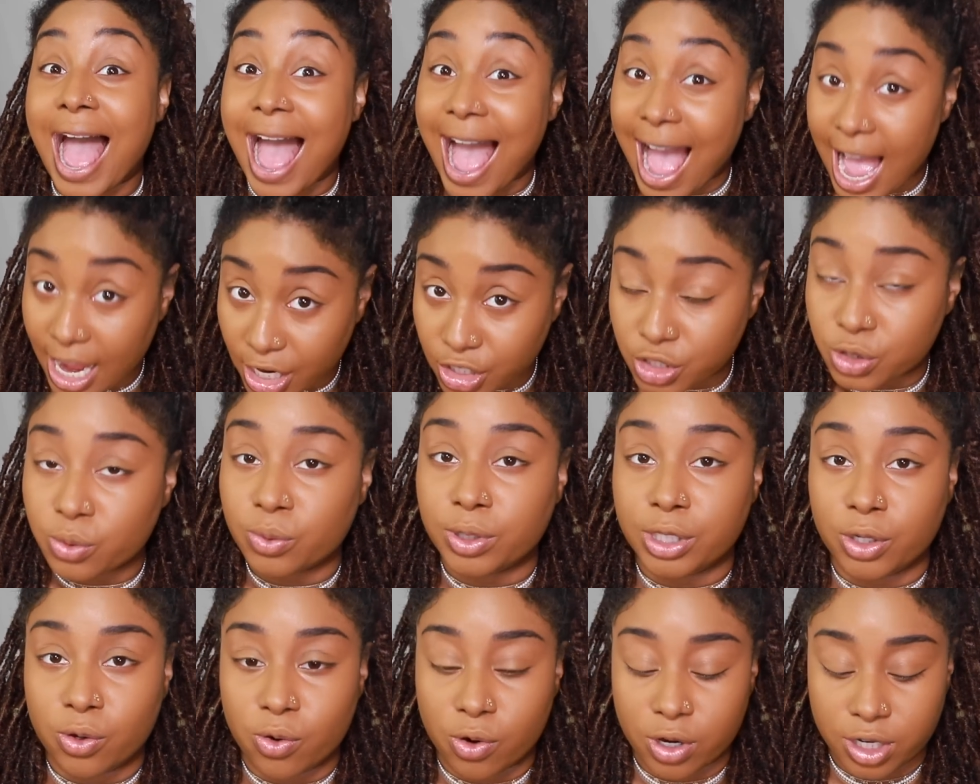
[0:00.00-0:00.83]

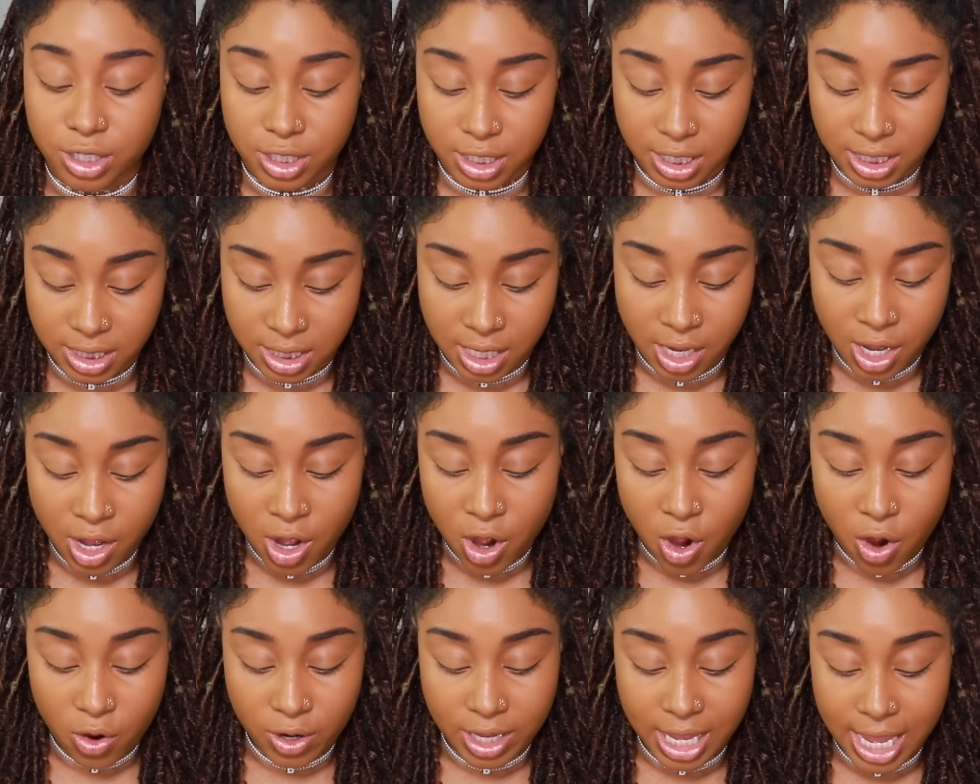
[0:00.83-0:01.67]
actually gorgeous.
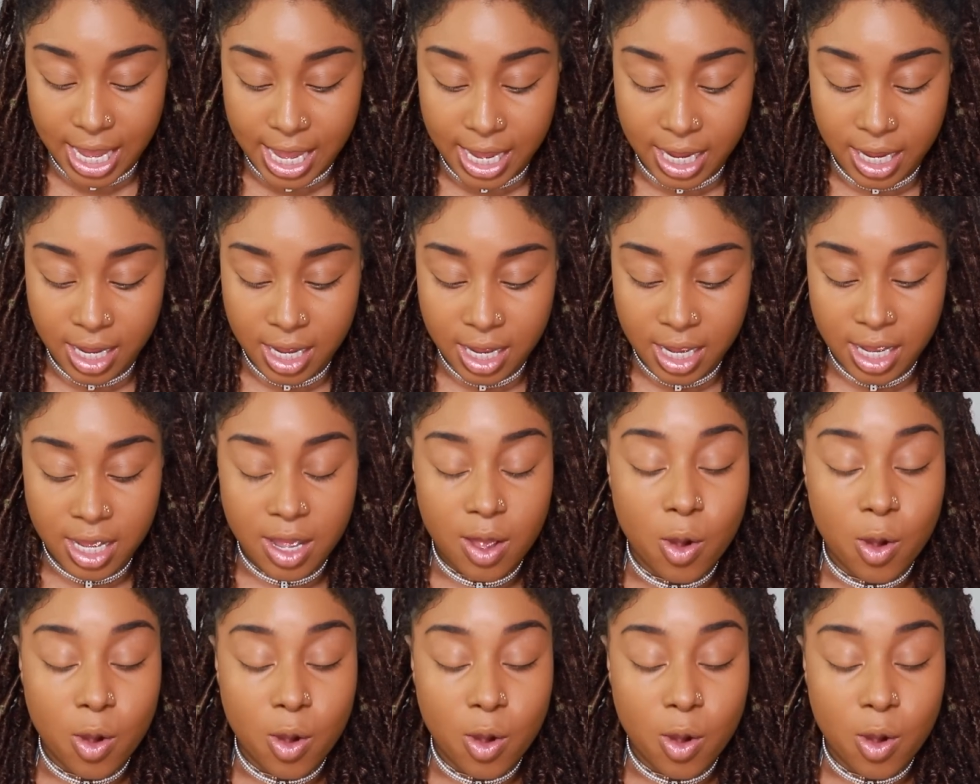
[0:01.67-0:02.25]
Okay,